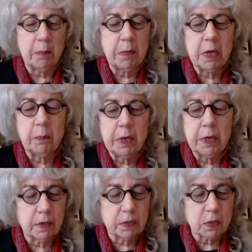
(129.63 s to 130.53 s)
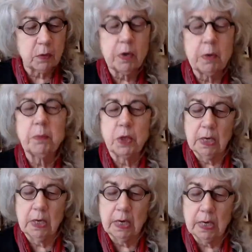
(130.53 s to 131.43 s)
It might be a bit of
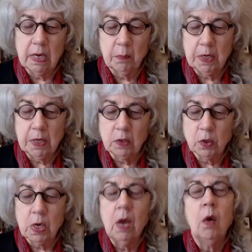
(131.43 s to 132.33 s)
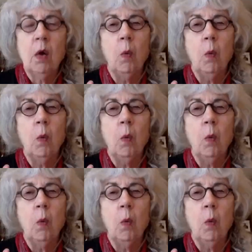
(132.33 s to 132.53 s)
description, an image,